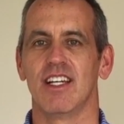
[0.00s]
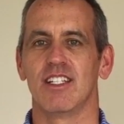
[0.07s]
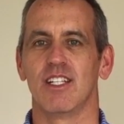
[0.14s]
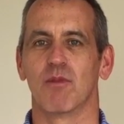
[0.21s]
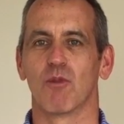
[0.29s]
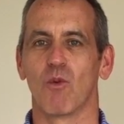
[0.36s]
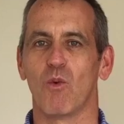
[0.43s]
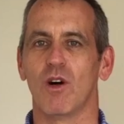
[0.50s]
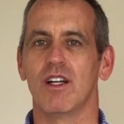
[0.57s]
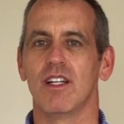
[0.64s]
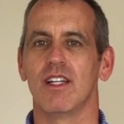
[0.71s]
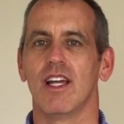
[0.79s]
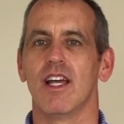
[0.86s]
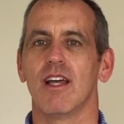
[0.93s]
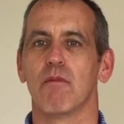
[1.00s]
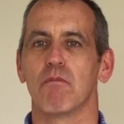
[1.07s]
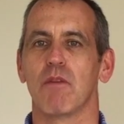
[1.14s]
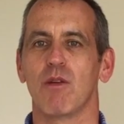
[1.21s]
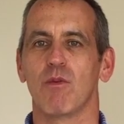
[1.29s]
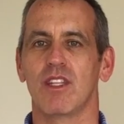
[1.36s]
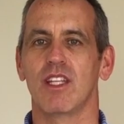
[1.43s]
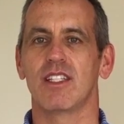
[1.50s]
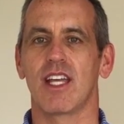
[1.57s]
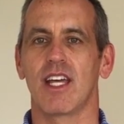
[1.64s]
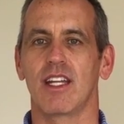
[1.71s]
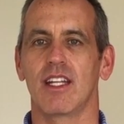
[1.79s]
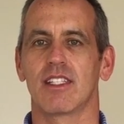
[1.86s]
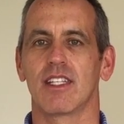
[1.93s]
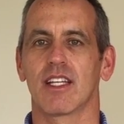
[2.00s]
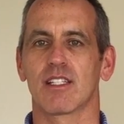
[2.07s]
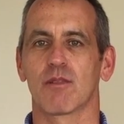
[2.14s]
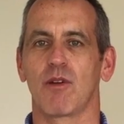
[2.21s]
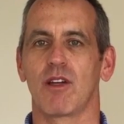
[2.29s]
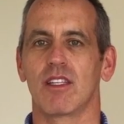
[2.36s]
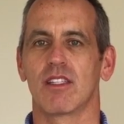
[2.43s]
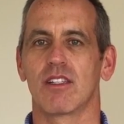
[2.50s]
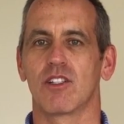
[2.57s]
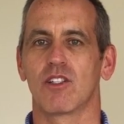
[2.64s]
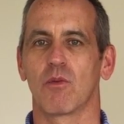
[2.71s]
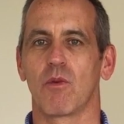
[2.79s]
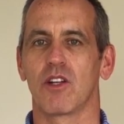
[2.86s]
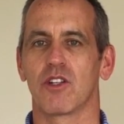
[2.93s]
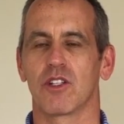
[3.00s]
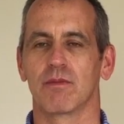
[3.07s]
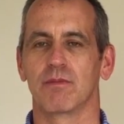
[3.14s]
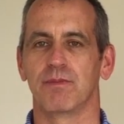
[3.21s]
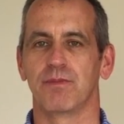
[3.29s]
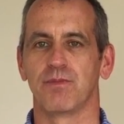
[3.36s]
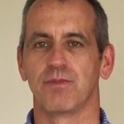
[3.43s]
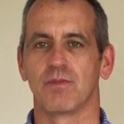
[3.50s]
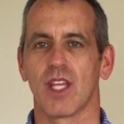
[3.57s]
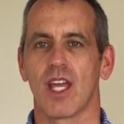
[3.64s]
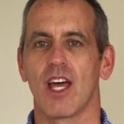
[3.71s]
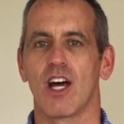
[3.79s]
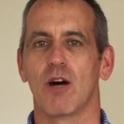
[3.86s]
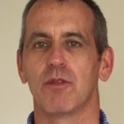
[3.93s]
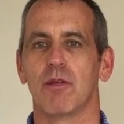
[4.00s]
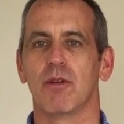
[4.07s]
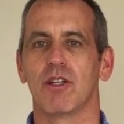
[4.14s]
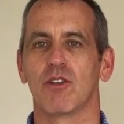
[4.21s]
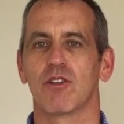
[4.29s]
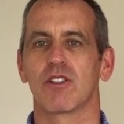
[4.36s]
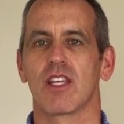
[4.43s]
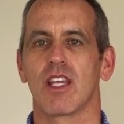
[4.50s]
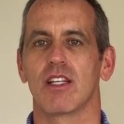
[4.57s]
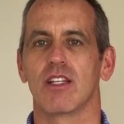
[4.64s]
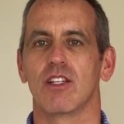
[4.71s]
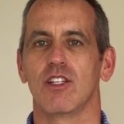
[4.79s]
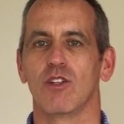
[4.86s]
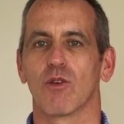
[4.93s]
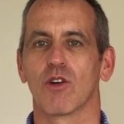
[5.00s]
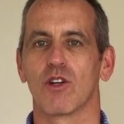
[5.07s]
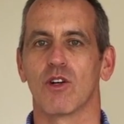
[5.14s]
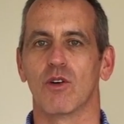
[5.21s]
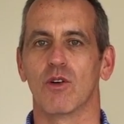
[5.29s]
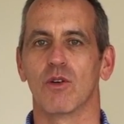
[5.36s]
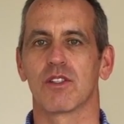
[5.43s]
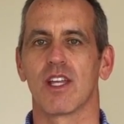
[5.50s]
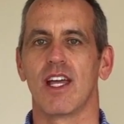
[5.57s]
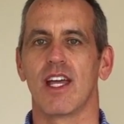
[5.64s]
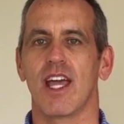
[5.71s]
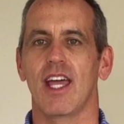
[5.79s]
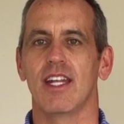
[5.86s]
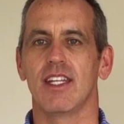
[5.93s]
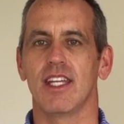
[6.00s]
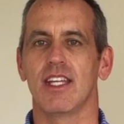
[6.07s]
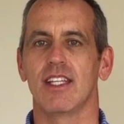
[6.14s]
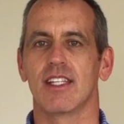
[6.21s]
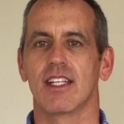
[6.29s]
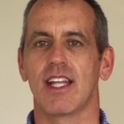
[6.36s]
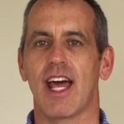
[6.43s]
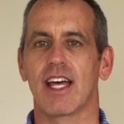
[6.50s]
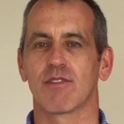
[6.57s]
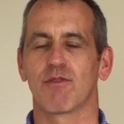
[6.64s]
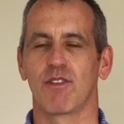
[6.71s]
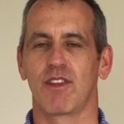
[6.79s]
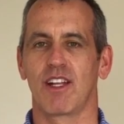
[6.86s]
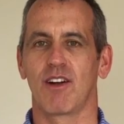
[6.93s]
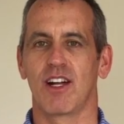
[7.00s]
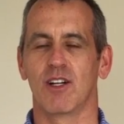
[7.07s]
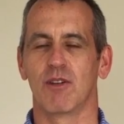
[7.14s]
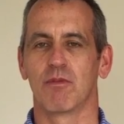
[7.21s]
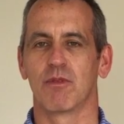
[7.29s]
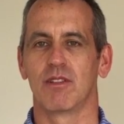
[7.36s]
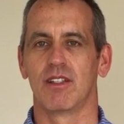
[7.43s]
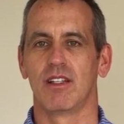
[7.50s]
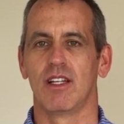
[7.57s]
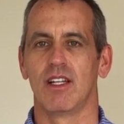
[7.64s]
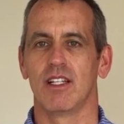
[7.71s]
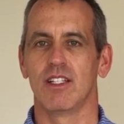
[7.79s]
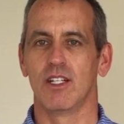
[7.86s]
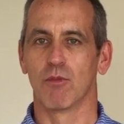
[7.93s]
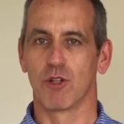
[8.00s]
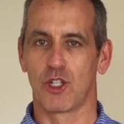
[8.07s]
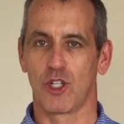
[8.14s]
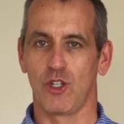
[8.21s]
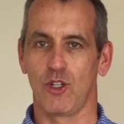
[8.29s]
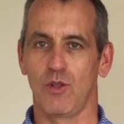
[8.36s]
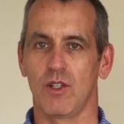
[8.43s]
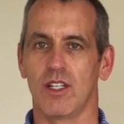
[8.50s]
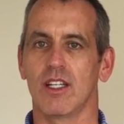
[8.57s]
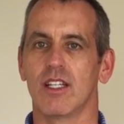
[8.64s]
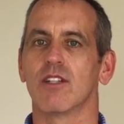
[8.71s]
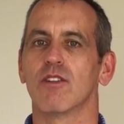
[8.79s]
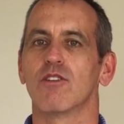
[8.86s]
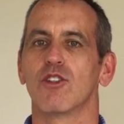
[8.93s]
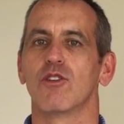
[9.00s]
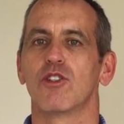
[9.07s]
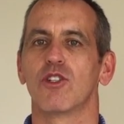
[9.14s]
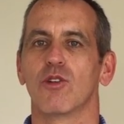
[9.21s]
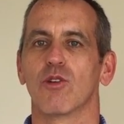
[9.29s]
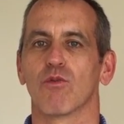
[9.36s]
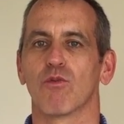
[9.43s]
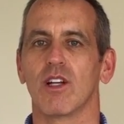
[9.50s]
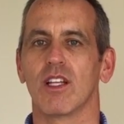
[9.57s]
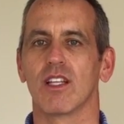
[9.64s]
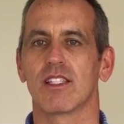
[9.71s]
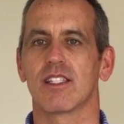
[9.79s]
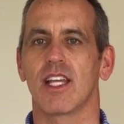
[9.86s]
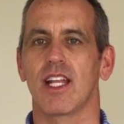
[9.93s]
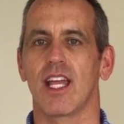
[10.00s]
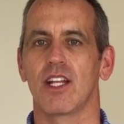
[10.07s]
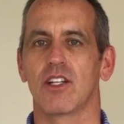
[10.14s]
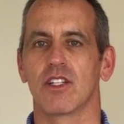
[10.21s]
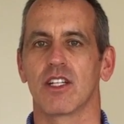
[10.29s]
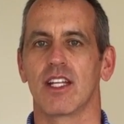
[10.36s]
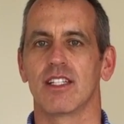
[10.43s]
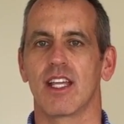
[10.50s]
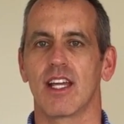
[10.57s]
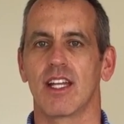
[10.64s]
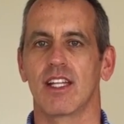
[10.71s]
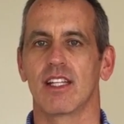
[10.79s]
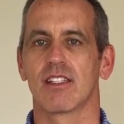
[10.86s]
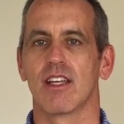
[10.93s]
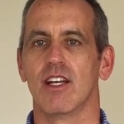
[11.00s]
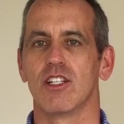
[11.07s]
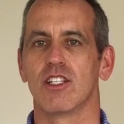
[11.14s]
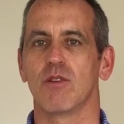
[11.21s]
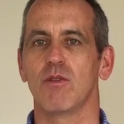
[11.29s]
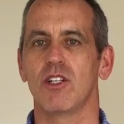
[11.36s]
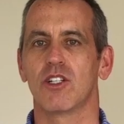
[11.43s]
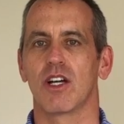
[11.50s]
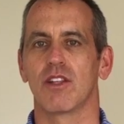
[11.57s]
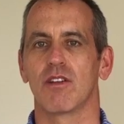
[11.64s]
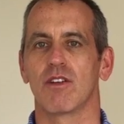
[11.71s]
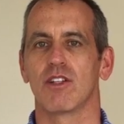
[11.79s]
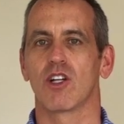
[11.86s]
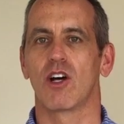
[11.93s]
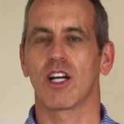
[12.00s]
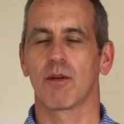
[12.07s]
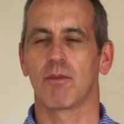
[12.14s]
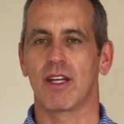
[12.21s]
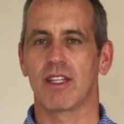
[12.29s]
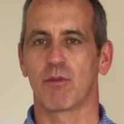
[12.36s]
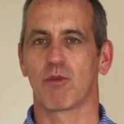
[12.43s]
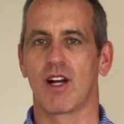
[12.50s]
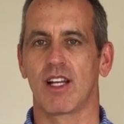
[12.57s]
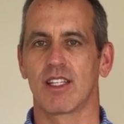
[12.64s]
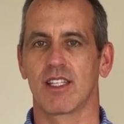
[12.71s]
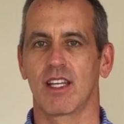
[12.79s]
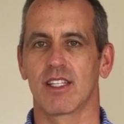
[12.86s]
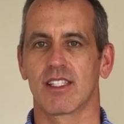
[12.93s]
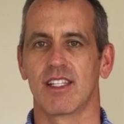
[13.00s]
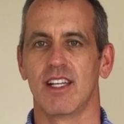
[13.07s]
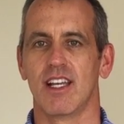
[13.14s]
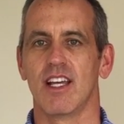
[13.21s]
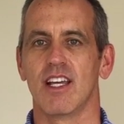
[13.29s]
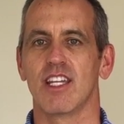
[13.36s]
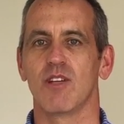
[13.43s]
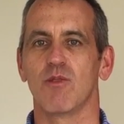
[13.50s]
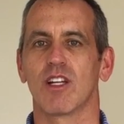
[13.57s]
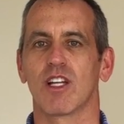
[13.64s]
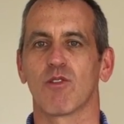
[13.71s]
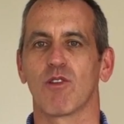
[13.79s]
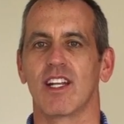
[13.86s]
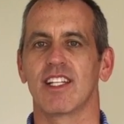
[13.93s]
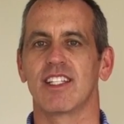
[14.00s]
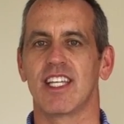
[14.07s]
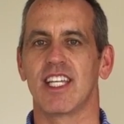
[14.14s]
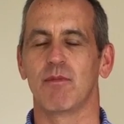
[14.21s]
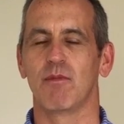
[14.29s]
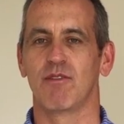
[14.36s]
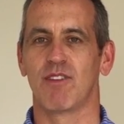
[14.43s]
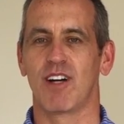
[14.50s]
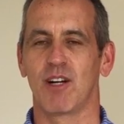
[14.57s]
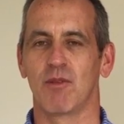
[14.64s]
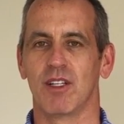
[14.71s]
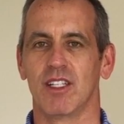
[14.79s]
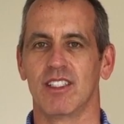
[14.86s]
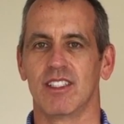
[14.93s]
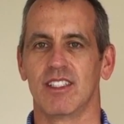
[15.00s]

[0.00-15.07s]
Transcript: Number 1, meet with the tenants and explain the situation. Help them understand your goals and needs and ask for their help. Number 2, introduce your real estate agent and tenants to each other and talk about the process. You want to create a team environment.